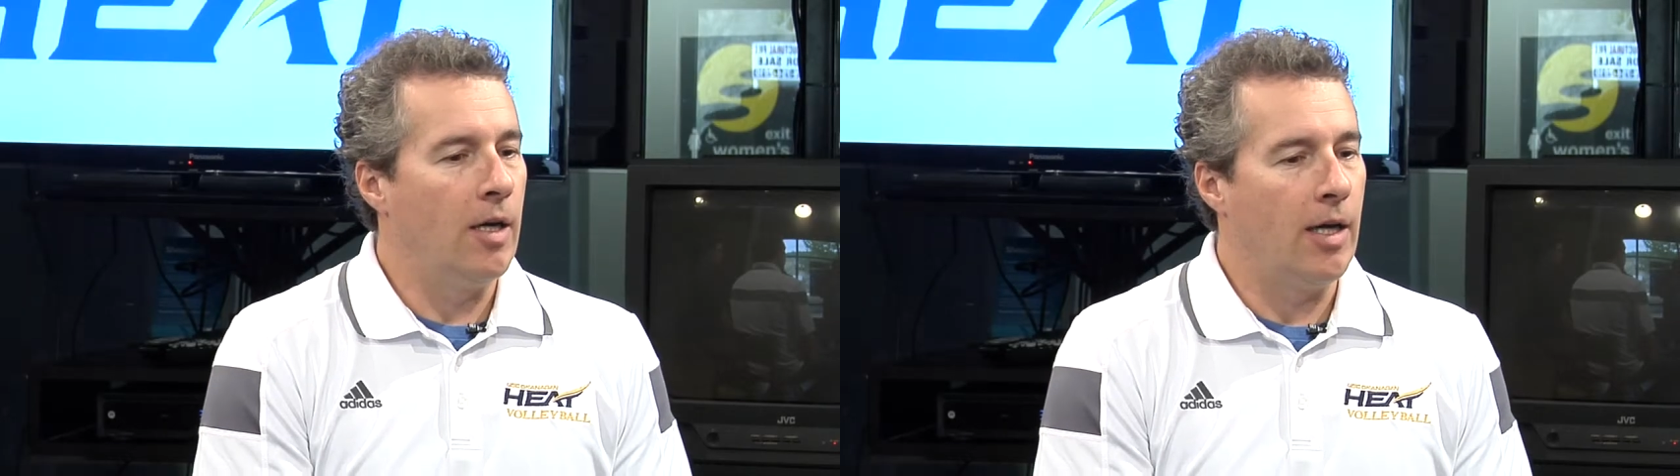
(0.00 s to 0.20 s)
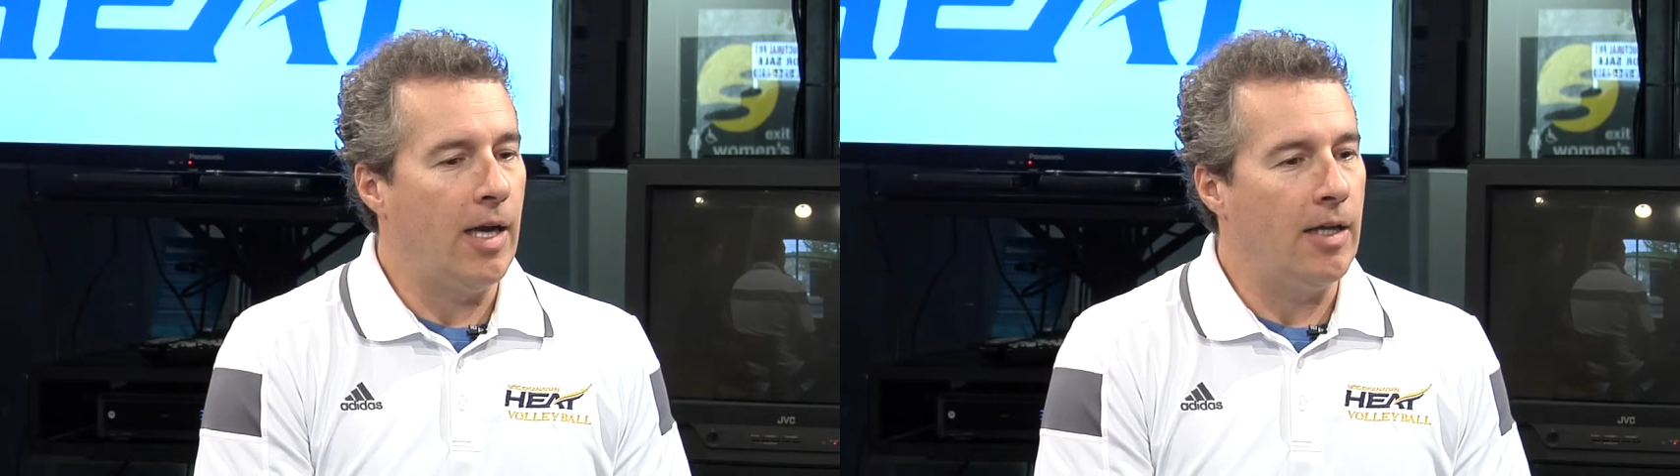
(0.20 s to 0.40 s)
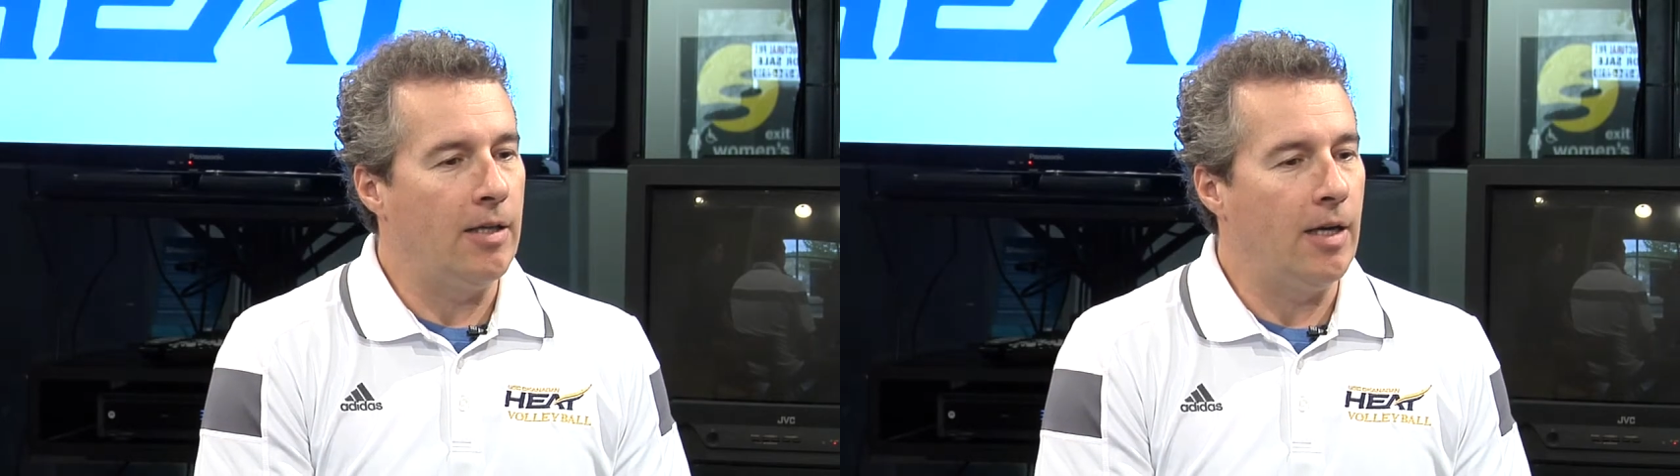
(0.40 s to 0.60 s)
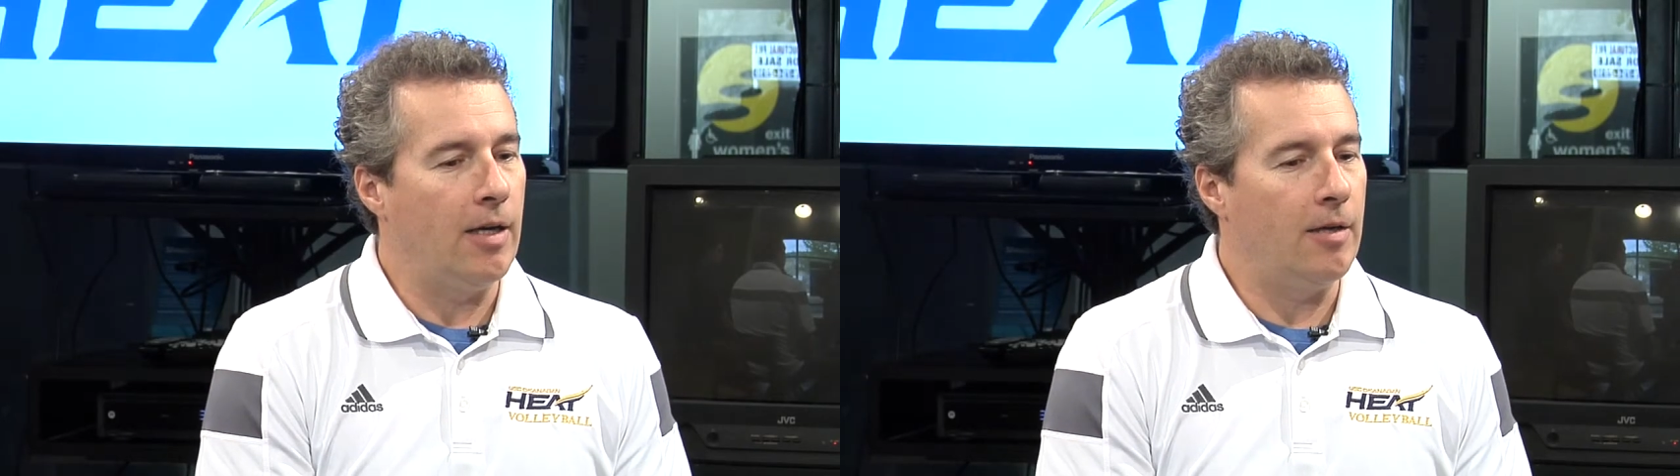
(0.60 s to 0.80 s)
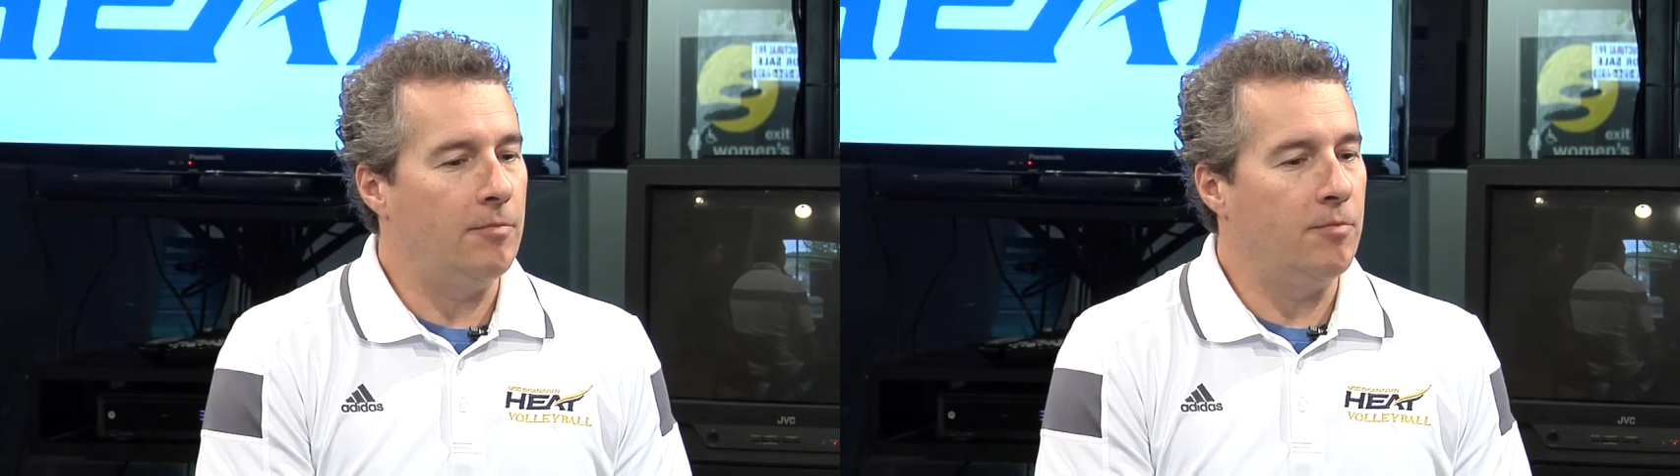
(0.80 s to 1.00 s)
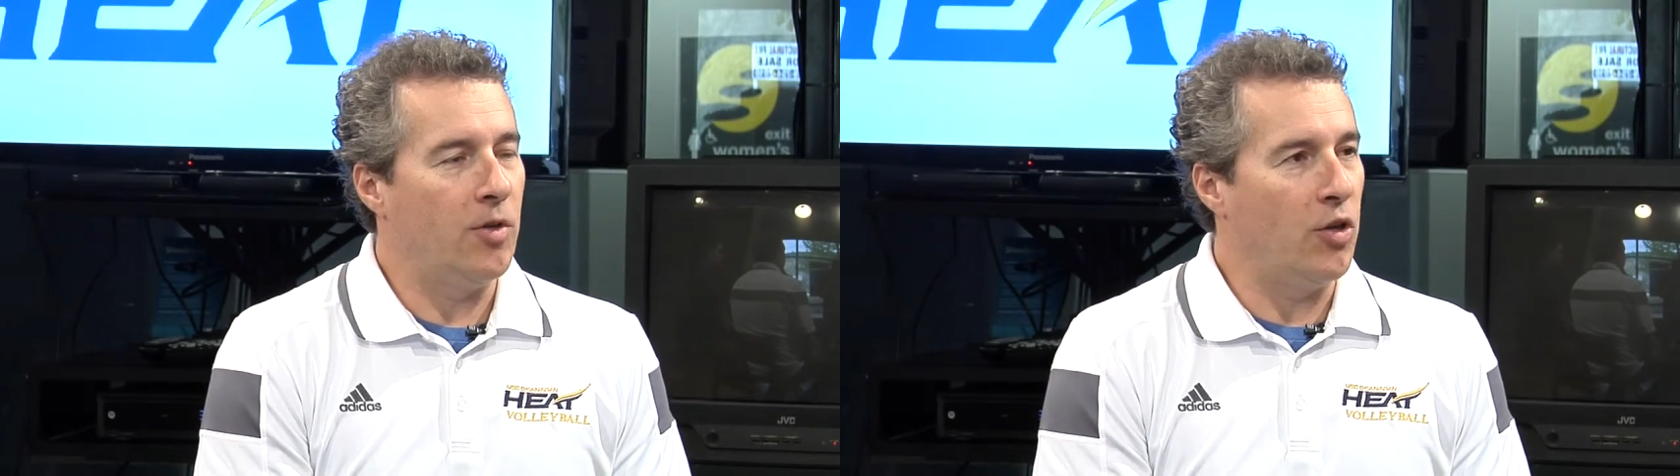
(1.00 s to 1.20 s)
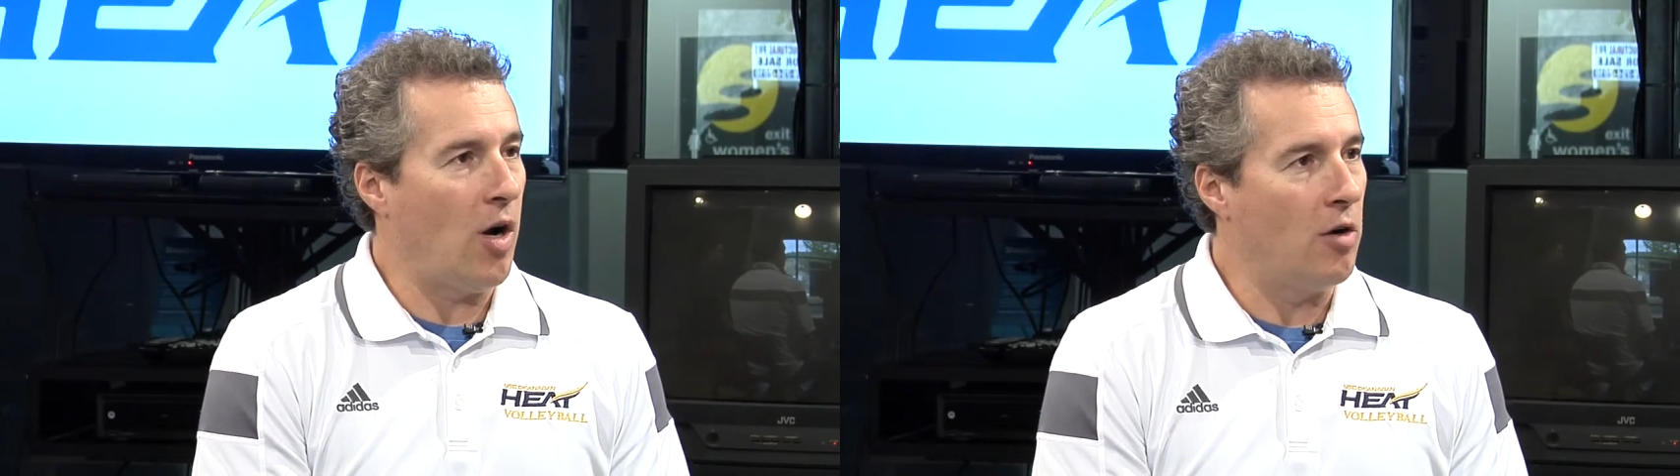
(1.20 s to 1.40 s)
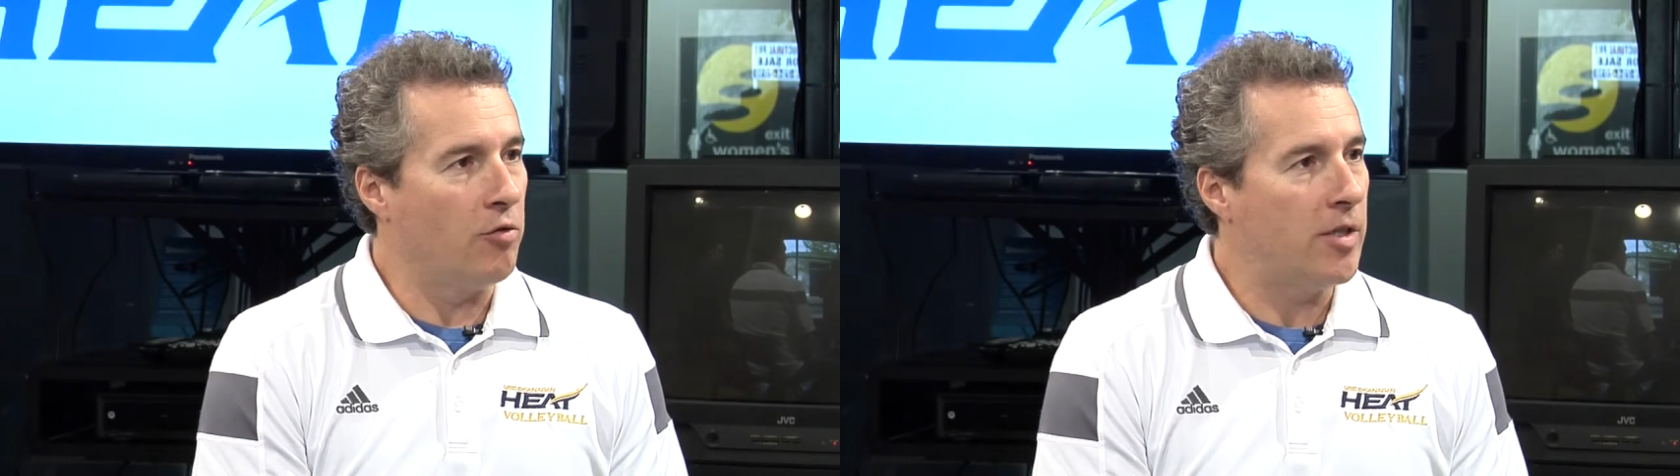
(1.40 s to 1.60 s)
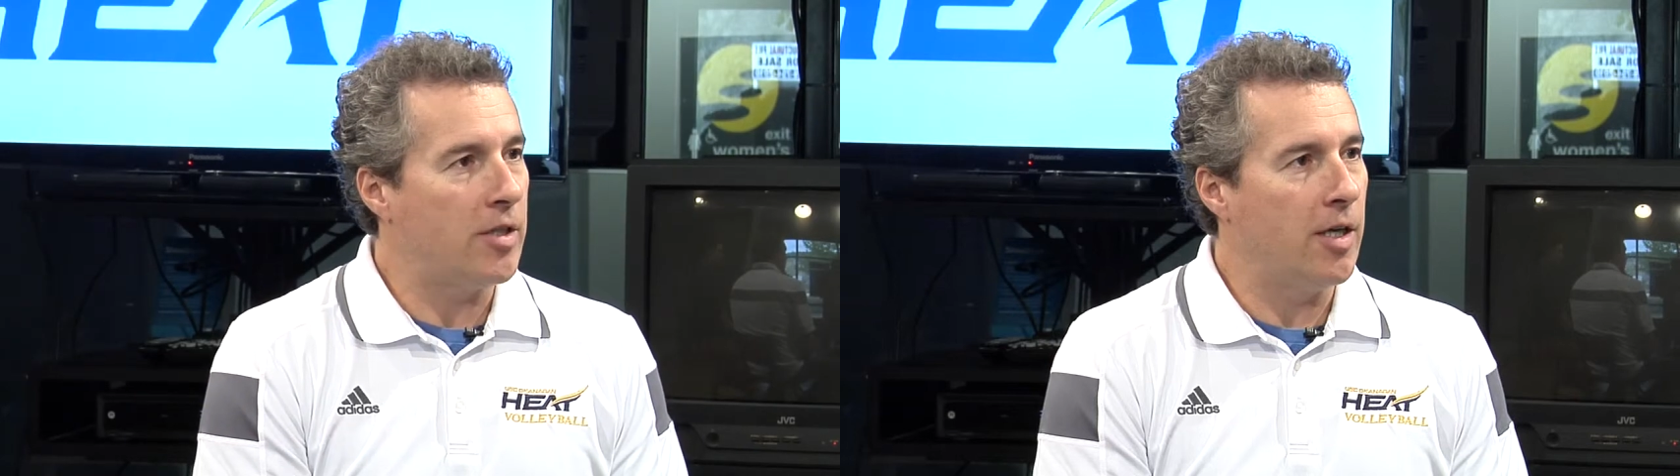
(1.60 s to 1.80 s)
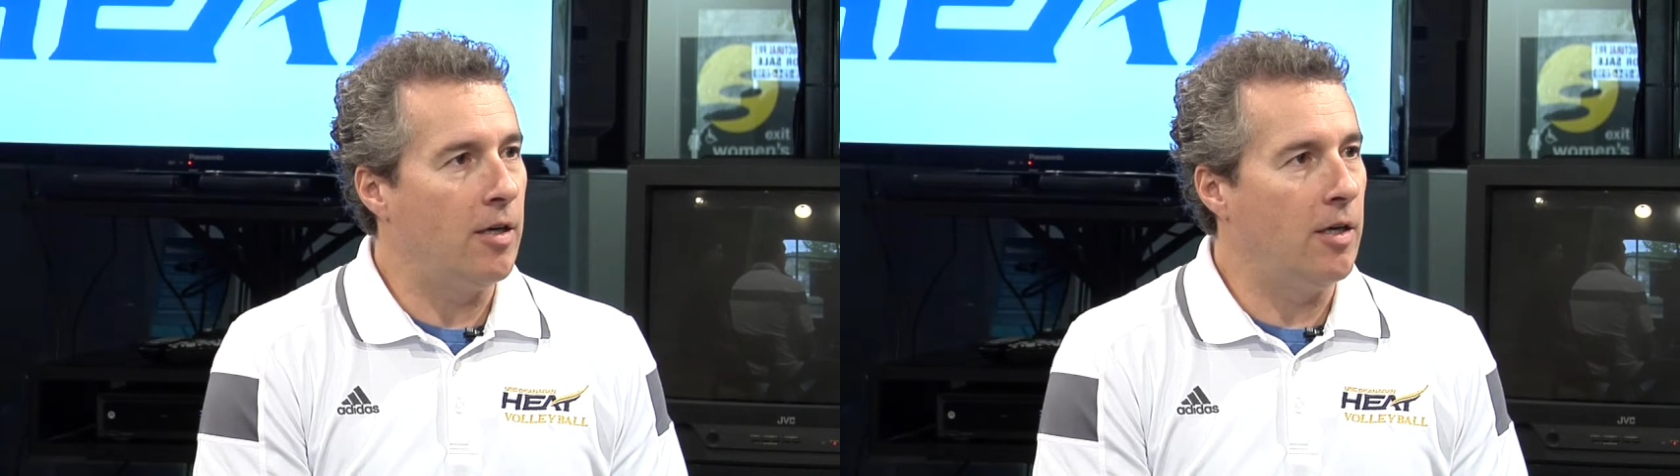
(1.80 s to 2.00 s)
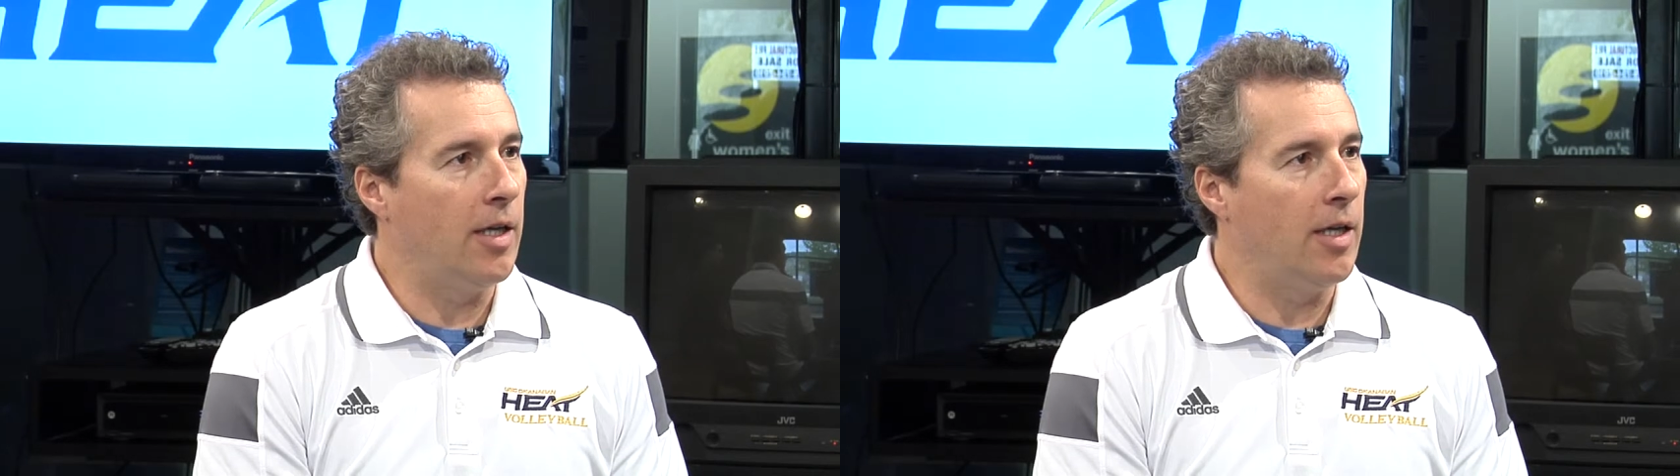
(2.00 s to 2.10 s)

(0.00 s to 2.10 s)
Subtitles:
again, they're hungry still,